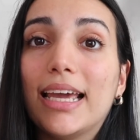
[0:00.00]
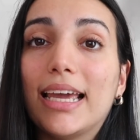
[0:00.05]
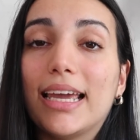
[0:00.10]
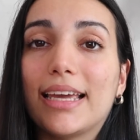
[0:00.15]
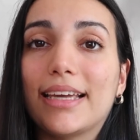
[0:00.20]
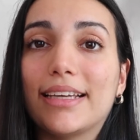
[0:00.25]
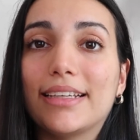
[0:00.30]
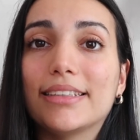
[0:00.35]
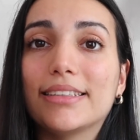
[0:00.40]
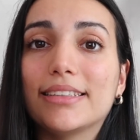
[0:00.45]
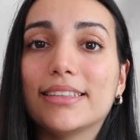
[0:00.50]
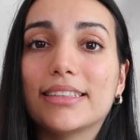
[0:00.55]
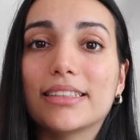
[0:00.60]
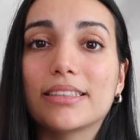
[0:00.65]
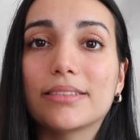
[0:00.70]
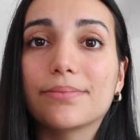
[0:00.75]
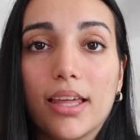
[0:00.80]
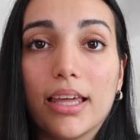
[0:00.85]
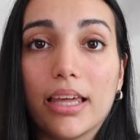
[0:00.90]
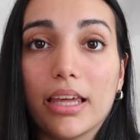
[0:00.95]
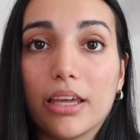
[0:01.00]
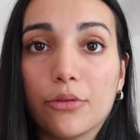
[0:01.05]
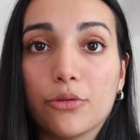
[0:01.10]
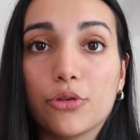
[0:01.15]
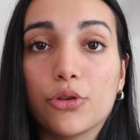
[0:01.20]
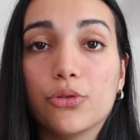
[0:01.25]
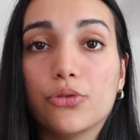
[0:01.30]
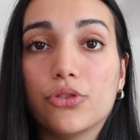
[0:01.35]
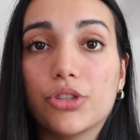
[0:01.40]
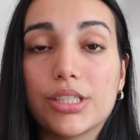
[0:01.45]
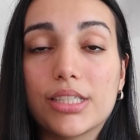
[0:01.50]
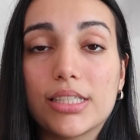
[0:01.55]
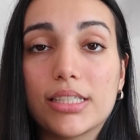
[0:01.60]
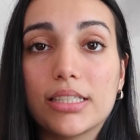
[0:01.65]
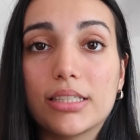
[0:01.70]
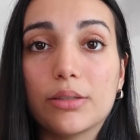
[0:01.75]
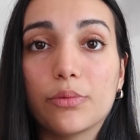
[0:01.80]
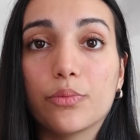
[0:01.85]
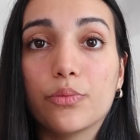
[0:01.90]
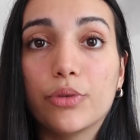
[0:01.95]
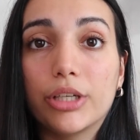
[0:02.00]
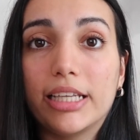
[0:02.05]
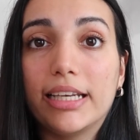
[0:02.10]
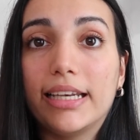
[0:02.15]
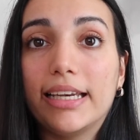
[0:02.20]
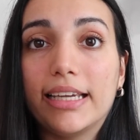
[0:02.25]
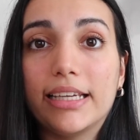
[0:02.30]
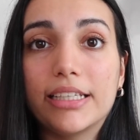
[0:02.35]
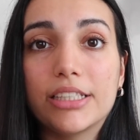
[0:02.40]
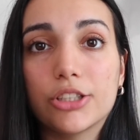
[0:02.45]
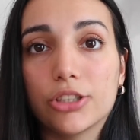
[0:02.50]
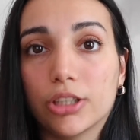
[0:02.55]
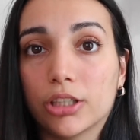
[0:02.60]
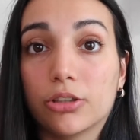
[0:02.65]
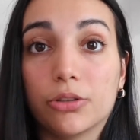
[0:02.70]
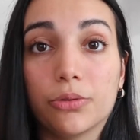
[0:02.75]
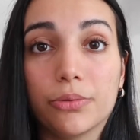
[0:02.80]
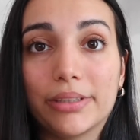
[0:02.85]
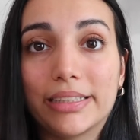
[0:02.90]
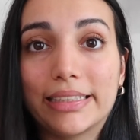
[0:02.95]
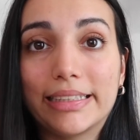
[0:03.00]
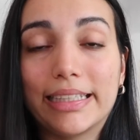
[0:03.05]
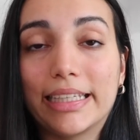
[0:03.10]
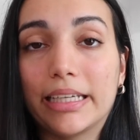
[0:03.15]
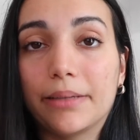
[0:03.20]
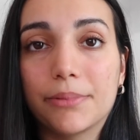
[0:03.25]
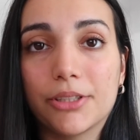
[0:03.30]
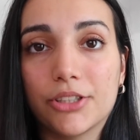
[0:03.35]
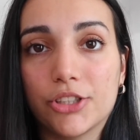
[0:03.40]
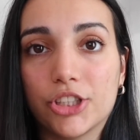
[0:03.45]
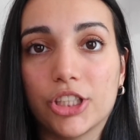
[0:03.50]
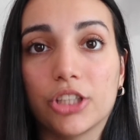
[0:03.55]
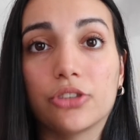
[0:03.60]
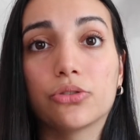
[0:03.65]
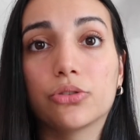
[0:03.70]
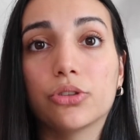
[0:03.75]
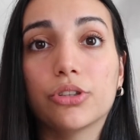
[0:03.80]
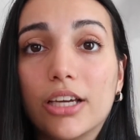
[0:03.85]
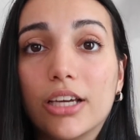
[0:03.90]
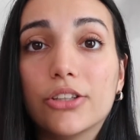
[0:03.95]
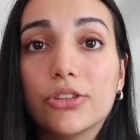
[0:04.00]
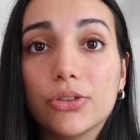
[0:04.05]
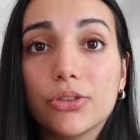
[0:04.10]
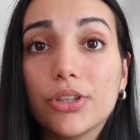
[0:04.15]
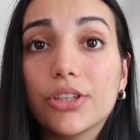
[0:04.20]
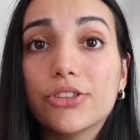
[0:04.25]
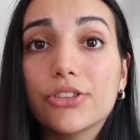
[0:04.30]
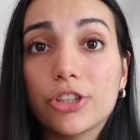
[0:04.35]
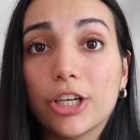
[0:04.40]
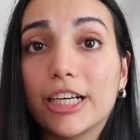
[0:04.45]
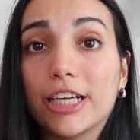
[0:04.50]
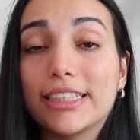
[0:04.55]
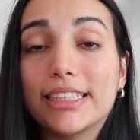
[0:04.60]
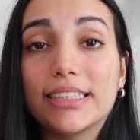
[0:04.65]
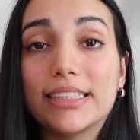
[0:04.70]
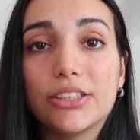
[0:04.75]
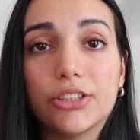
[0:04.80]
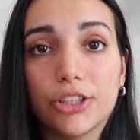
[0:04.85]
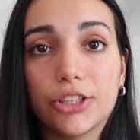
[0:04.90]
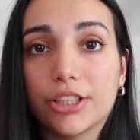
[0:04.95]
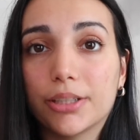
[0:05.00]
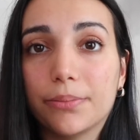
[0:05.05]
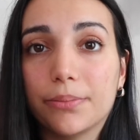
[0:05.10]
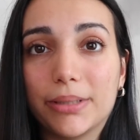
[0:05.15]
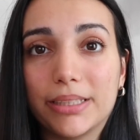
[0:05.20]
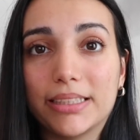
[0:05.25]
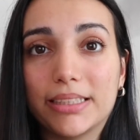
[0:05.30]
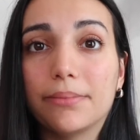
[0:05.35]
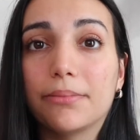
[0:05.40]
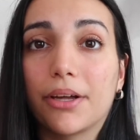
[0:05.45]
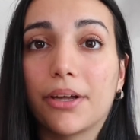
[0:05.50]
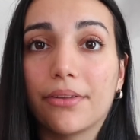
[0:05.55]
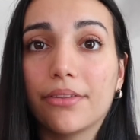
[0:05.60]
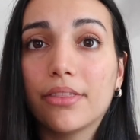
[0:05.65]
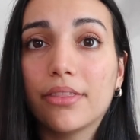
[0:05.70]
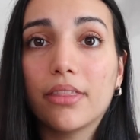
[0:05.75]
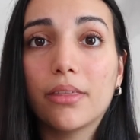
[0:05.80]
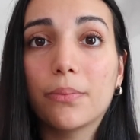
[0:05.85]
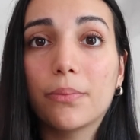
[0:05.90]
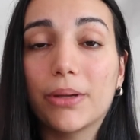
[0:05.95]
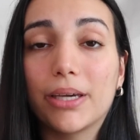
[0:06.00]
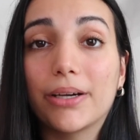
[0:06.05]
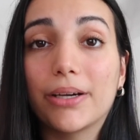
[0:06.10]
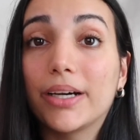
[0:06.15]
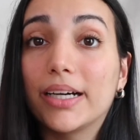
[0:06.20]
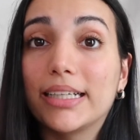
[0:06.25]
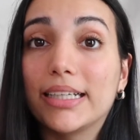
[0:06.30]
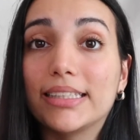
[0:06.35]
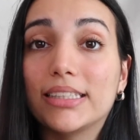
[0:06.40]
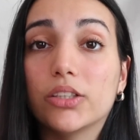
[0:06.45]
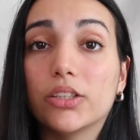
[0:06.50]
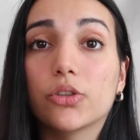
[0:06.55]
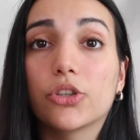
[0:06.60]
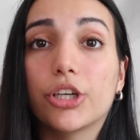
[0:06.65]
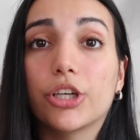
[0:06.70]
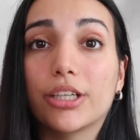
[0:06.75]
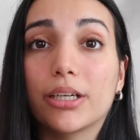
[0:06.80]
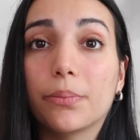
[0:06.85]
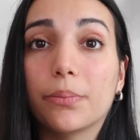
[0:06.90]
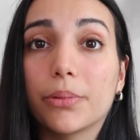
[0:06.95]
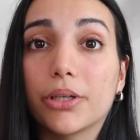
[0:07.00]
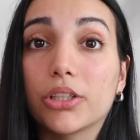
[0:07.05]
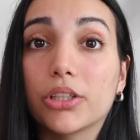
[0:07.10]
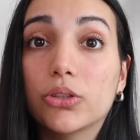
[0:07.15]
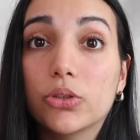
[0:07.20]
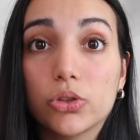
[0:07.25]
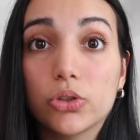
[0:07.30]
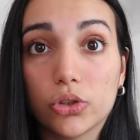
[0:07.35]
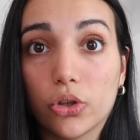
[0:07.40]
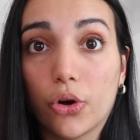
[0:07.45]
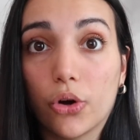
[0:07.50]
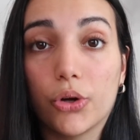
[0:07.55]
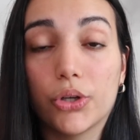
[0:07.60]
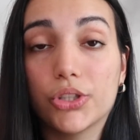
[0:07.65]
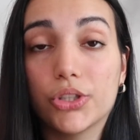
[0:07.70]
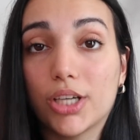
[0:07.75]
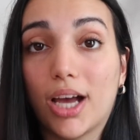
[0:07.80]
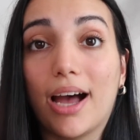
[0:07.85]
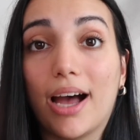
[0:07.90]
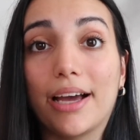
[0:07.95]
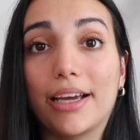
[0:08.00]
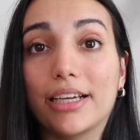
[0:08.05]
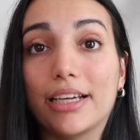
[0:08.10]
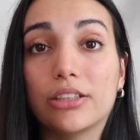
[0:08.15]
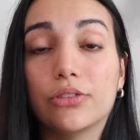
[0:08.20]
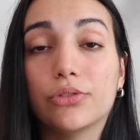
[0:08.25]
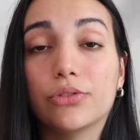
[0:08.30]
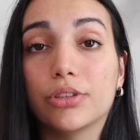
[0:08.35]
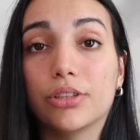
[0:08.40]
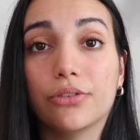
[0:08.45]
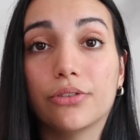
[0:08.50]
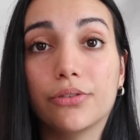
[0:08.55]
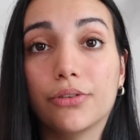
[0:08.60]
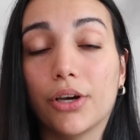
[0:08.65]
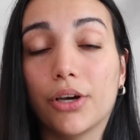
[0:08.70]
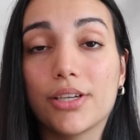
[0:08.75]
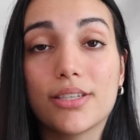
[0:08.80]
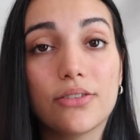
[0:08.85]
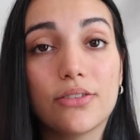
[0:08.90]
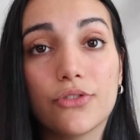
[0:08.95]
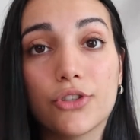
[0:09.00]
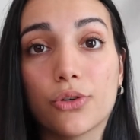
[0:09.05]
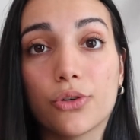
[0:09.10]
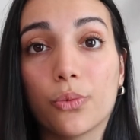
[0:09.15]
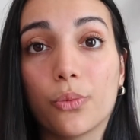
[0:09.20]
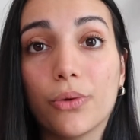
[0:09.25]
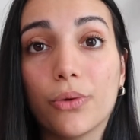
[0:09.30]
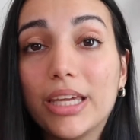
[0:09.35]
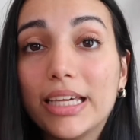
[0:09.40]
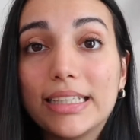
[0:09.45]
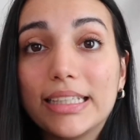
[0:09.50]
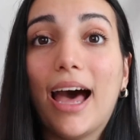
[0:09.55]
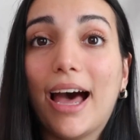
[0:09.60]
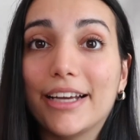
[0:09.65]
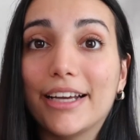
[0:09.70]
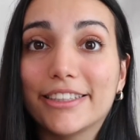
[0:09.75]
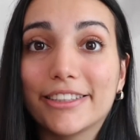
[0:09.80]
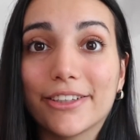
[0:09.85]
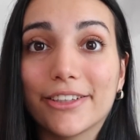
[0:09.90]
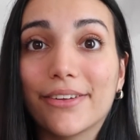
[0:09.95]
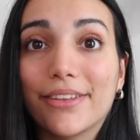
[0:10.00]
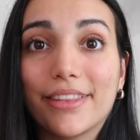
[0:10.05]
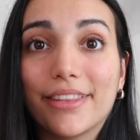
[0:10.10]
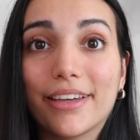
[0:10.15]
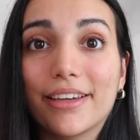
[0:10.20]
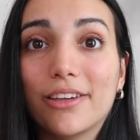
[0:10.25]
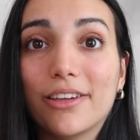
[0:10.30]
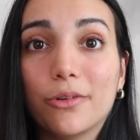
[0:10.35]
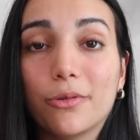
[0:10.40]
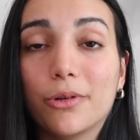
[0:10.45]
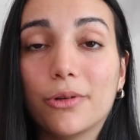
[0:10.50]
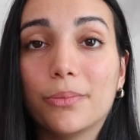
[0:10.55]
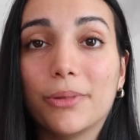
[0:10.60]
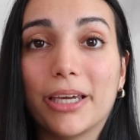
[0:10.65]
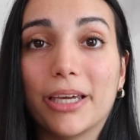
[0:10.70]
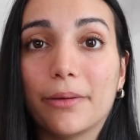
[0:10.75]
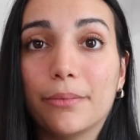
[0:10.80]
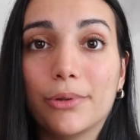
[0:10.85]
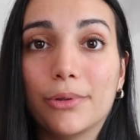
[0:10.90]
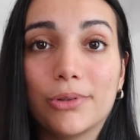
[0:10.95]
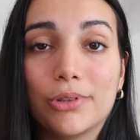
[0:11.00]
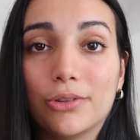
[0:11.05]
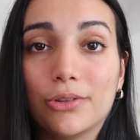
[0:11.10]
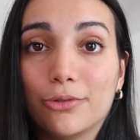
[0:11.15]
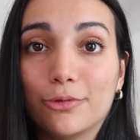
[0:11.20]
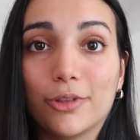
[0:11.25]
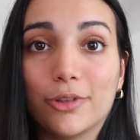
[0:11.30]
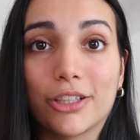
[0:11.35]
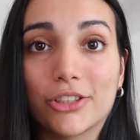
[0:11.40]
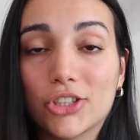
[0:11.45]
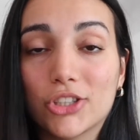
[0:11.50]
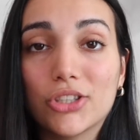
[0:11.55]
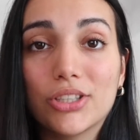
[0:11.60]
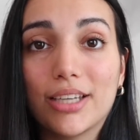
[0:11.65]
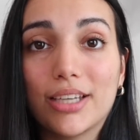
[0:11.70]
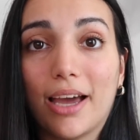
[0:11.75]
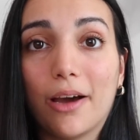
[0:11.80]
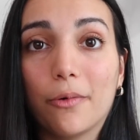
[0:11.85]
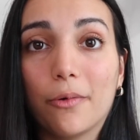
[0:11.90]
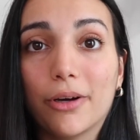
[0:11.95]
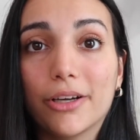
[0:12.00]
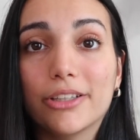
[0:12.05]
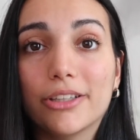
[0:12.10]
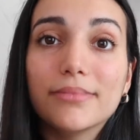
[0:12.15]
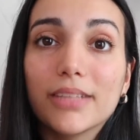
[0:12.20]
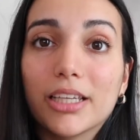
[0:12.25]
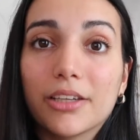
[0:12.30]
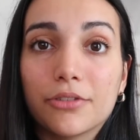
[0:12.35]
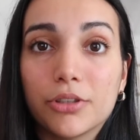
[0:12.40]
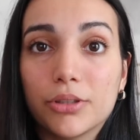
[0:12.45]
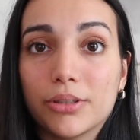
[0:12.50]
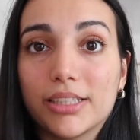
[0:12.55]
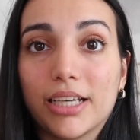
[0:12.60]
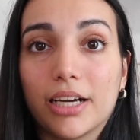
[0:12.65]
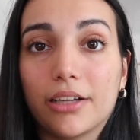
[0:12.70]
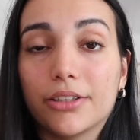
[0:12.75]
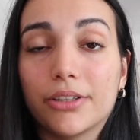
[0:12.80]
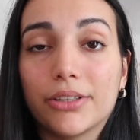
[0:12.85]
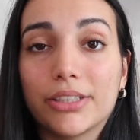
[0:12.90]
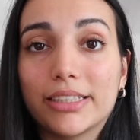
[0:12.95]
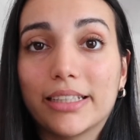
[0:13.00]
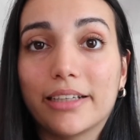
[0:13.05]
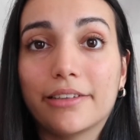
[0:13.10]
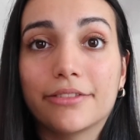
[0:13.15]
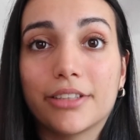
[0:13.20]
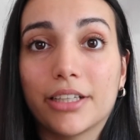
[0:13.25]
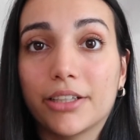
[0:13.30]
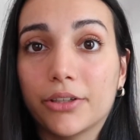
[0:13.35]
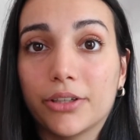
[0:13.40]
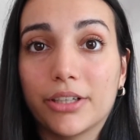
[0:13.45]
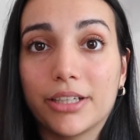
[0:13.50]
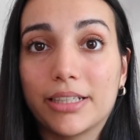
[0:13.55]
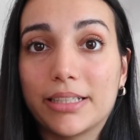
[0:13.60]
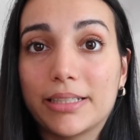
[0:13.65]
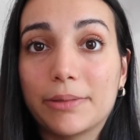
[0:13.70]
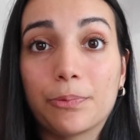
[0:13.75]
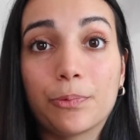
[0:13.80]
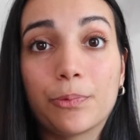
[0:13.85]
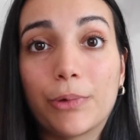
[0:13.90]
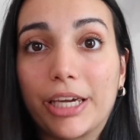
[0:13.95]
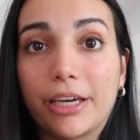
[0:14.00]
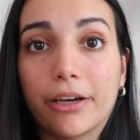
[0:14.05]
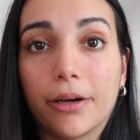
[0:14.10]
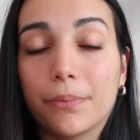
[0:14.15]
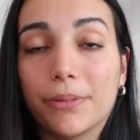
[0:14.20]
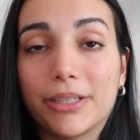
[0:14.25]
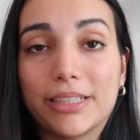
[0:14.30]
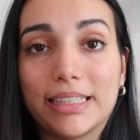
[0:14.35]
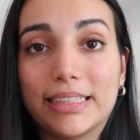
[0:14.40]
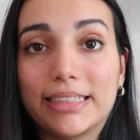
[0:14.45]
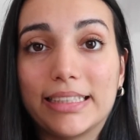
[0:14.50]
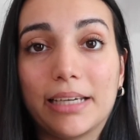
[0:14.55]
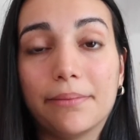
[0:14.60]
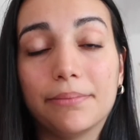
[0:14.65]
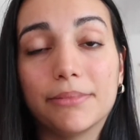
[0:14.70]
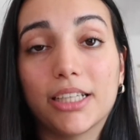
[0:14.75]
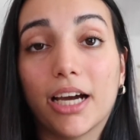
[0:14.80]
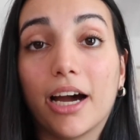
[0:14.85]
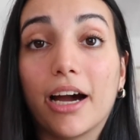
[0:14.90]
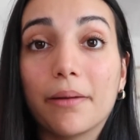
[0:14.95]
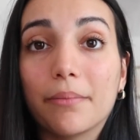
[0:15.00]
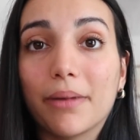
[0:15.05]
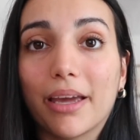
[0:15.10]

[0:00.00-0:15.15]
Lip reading: And if you just really struggle with sleep in general, do not try this during a busy month because you're gonna be so tired for the first few weeks. I don't think you will be able to function that well if you tell yourself that you're gonna wake up at the same time